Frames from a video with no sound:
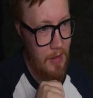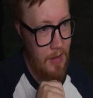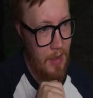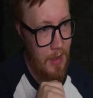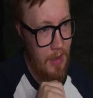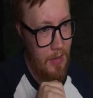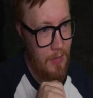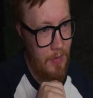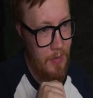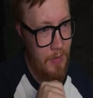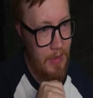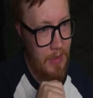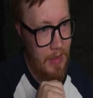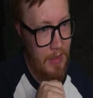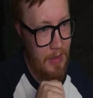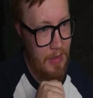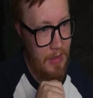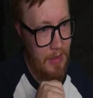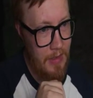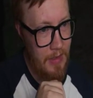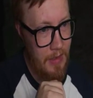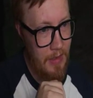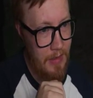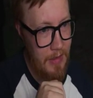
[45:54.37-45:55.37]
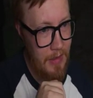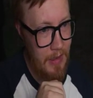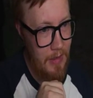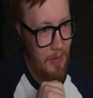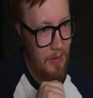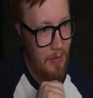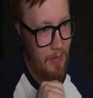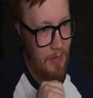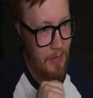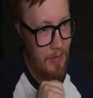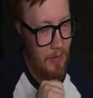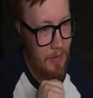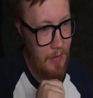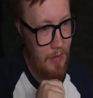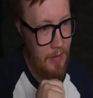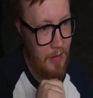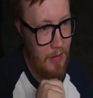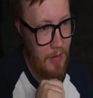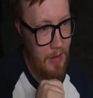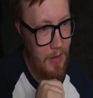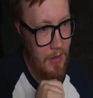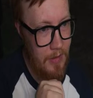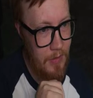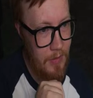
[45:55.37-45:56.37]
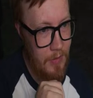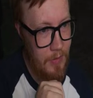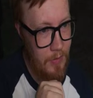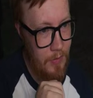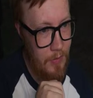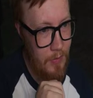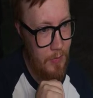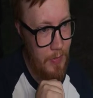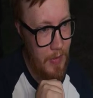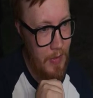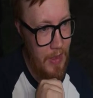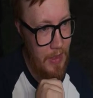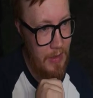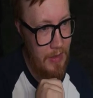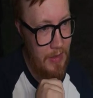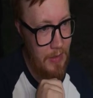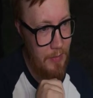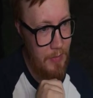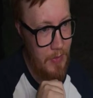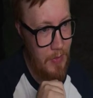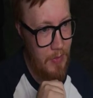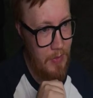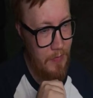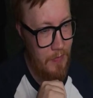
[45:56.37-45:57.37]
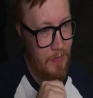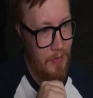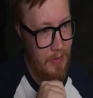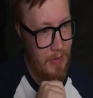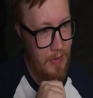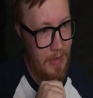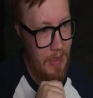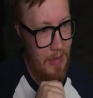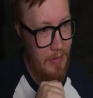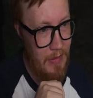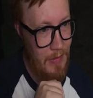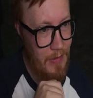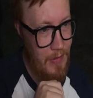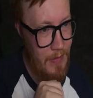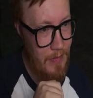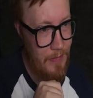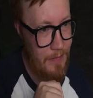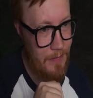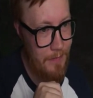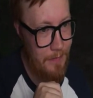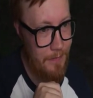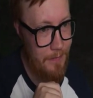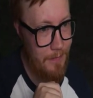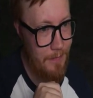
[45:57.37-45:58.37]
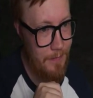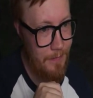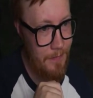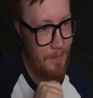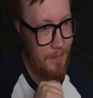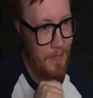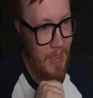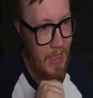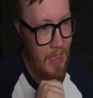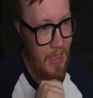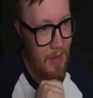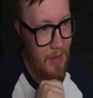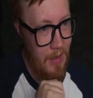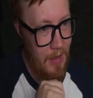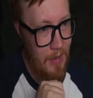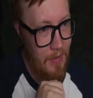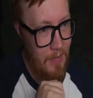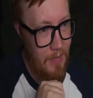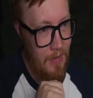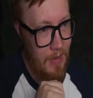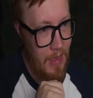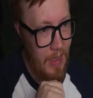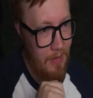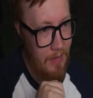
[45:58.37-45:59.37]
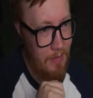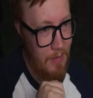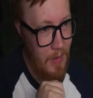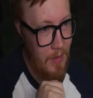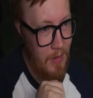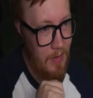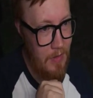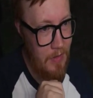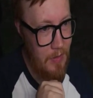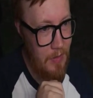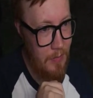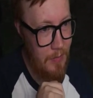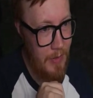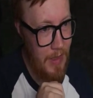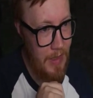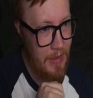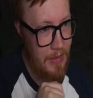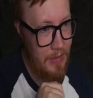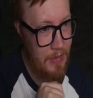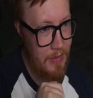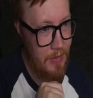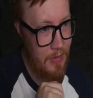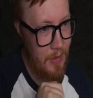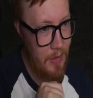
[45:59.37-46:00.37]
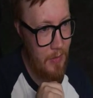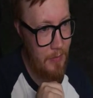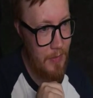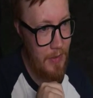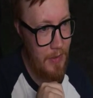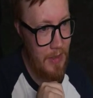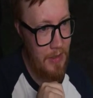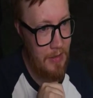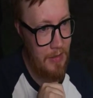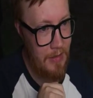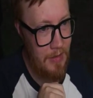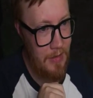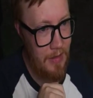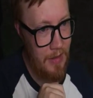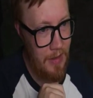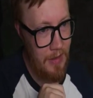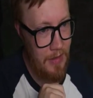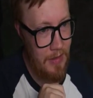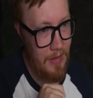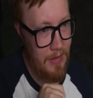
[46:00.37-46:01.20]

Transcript: and you get a yellow. A true, bright, and beautiful yellow. We have Molotov paint shop in